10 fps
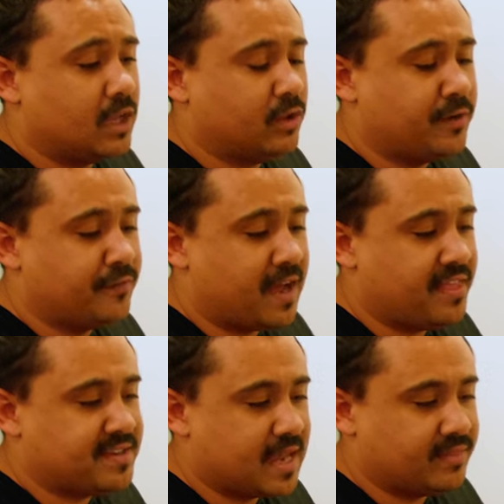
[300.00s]
a lot of
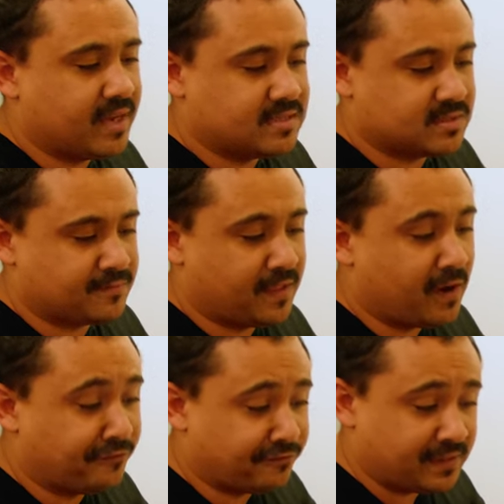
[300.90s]
other downlights,
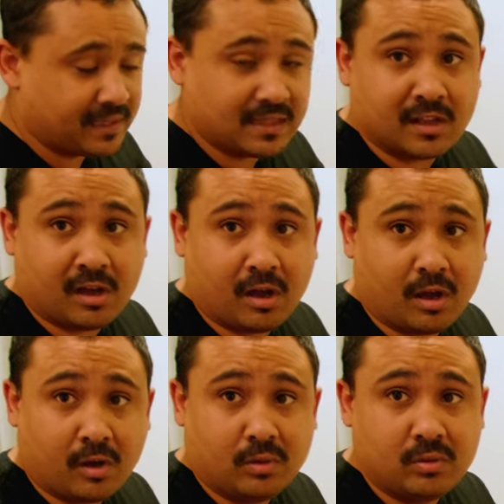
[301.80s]
they'll fill in the
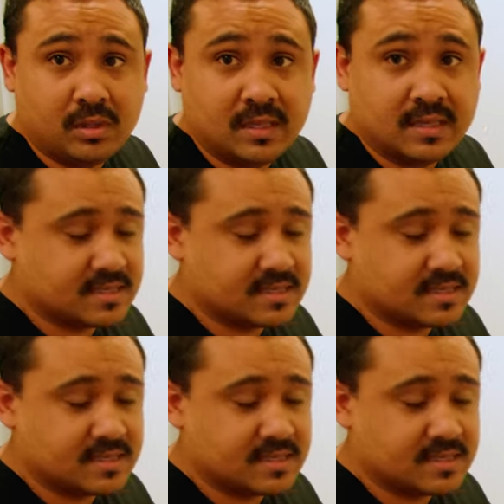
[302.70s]
whole